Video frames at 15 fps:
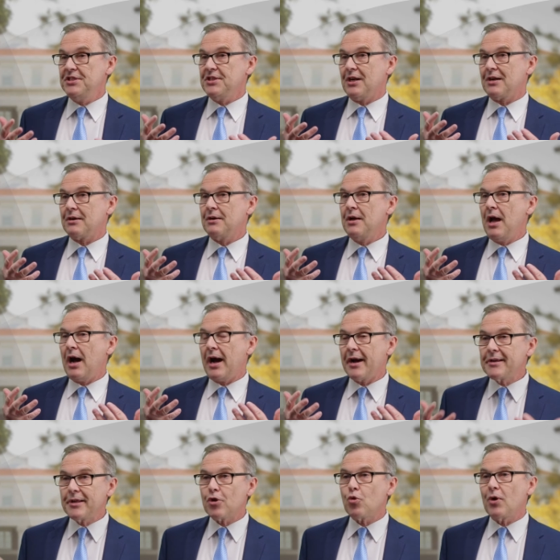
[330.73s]
These are
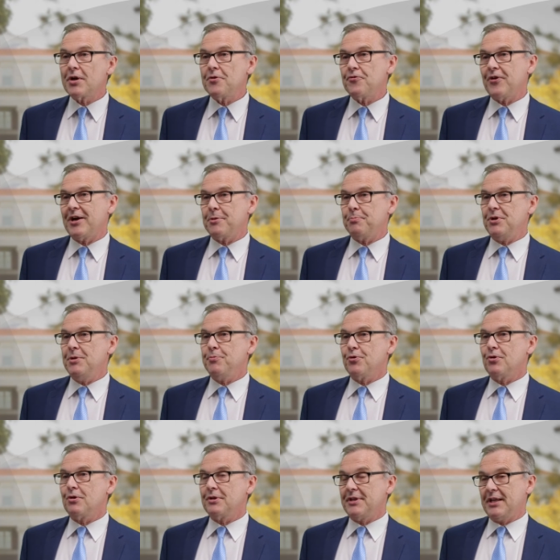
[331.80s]
highly qualified
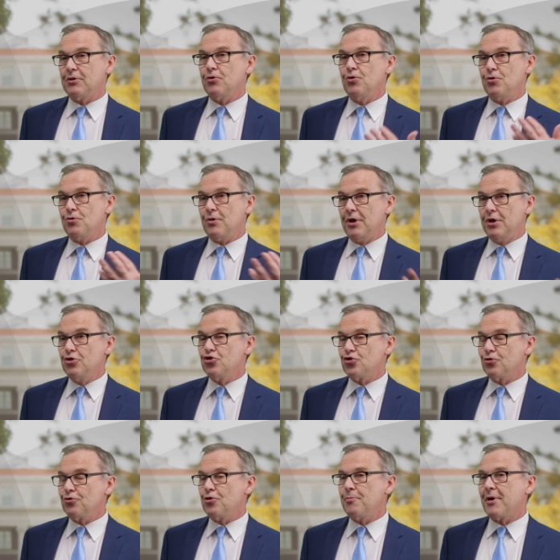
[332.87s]
people that go and
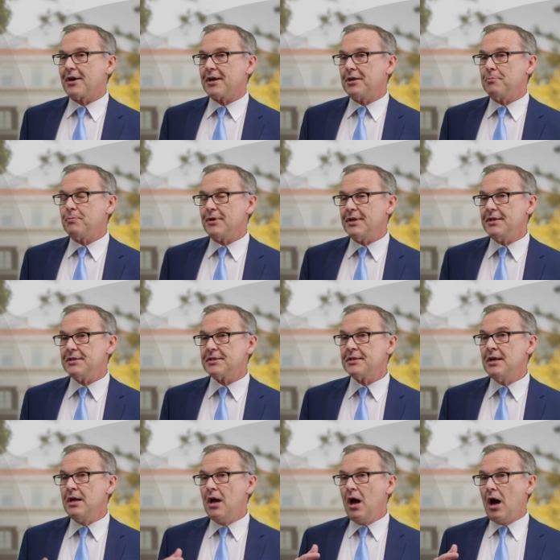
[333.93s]
join the
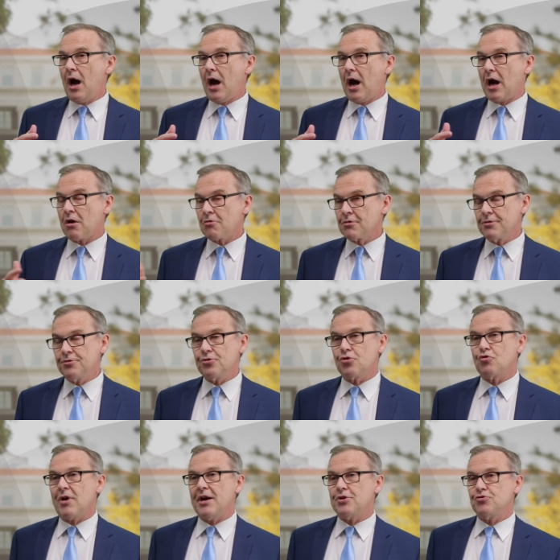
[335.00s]
marketplace. Our
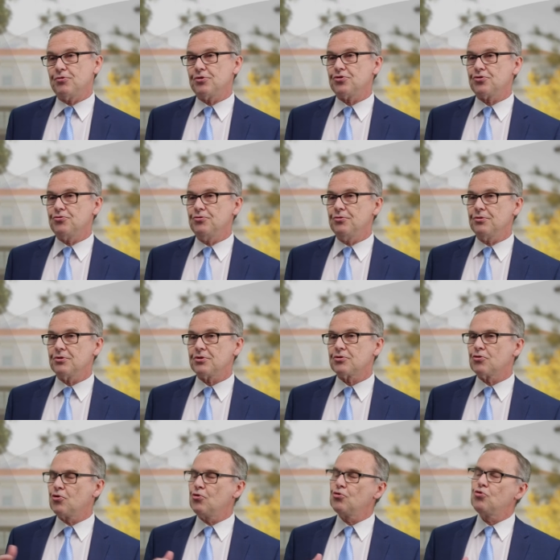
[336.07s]
undergraduate
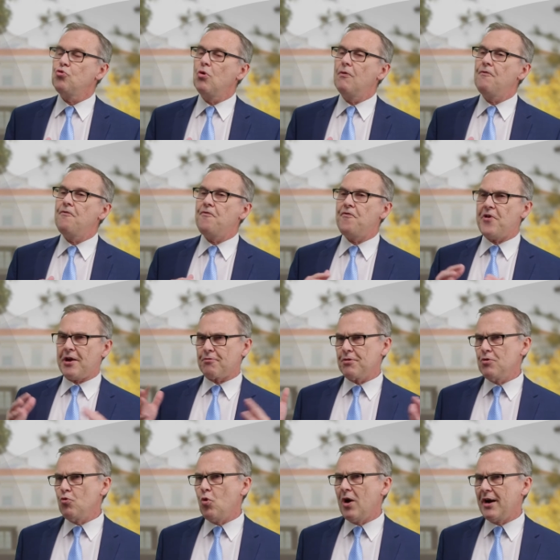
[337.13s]
students go to a
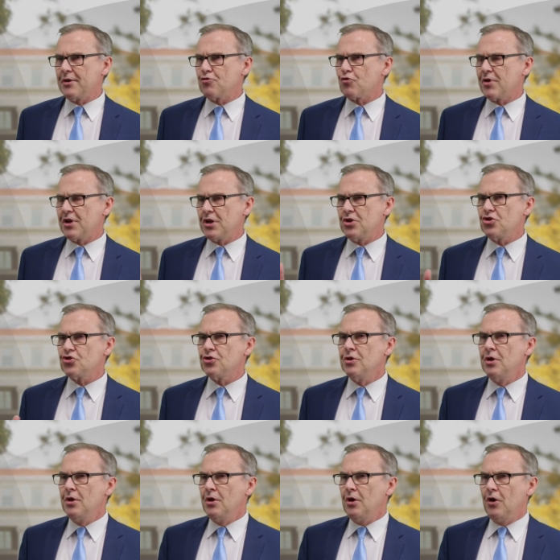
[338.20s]
very wide range
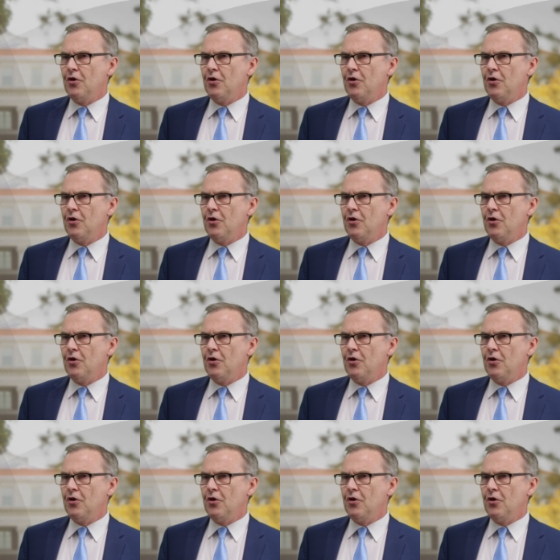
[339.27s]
